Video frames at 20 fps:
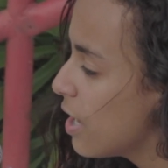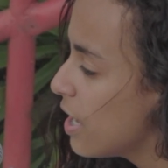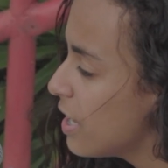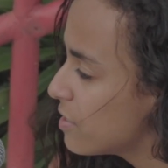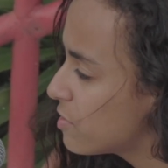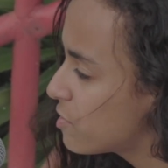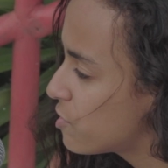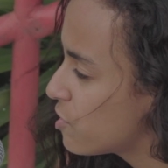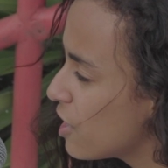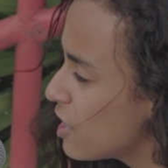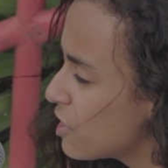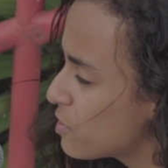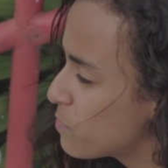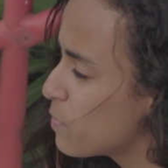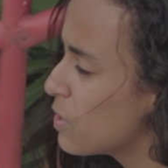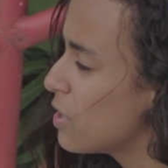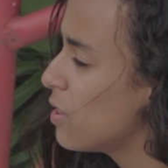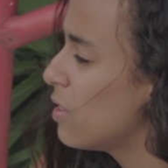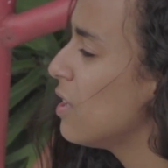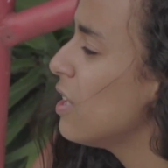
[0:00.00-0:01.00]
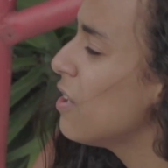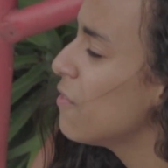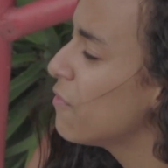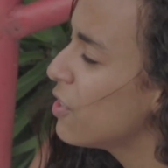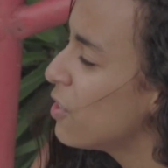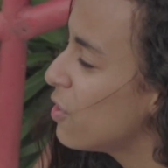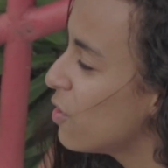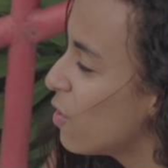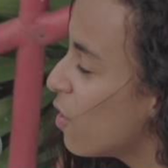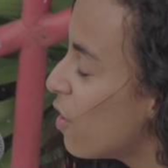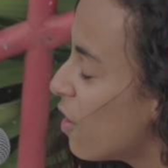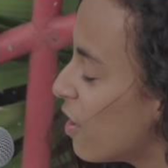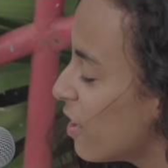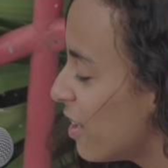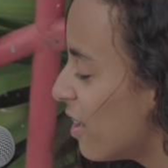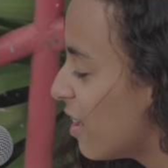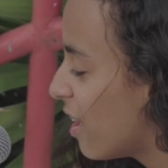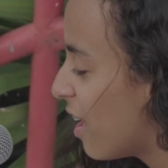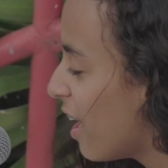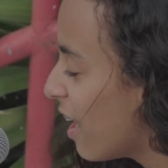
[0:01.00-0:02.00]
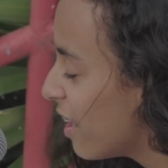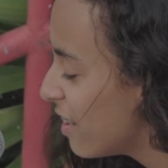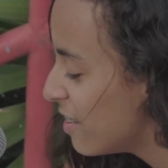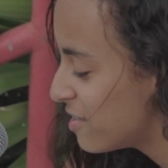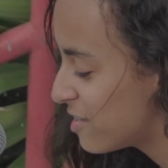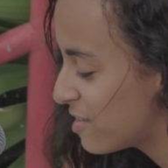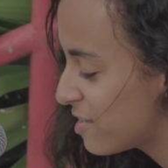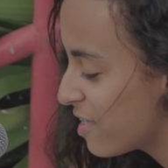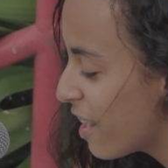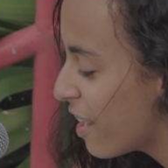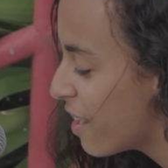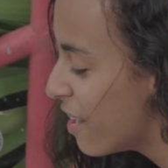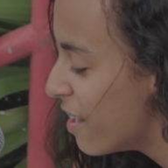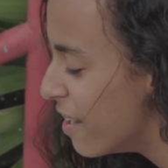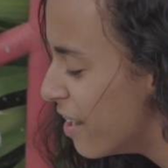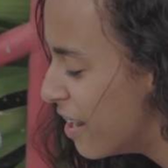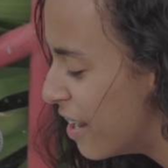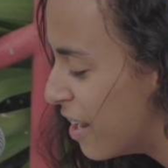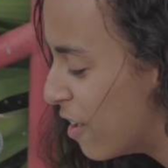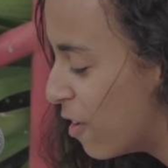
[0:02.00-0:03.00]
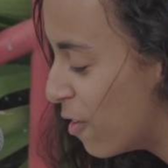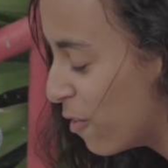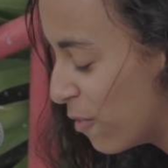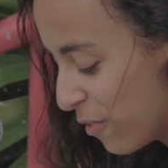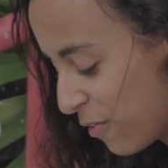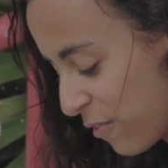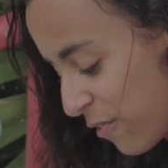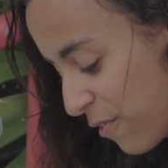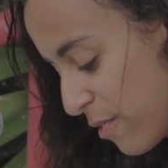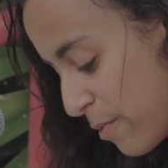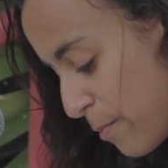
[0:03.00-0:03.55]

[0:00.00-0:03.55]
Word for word: and she's been living on a higher shelf.